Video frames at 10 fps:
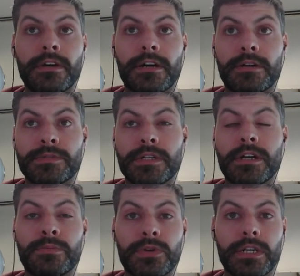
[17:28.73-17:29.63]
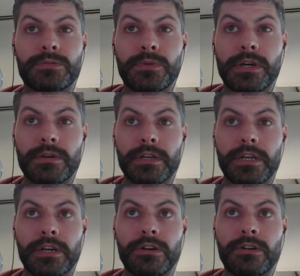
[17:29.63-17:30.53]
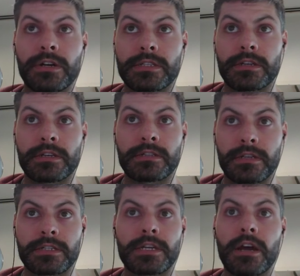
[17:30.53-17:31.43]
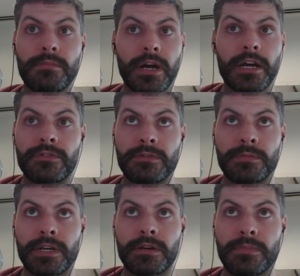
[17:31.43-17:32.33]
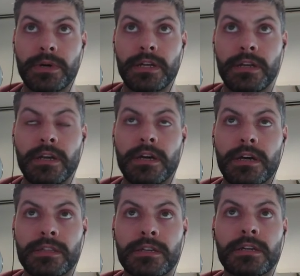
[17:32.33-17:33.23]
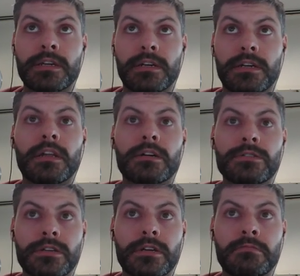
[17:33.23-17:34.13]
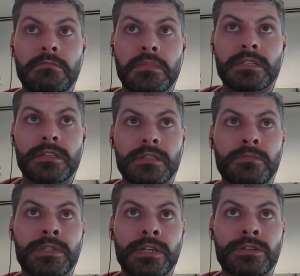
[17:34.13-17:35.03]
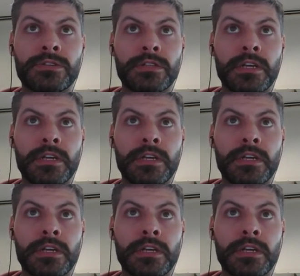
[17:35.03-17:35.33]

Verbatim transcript: It's hard to predict where we're going to go as an entire market from here, but I think long term, I see some potential in the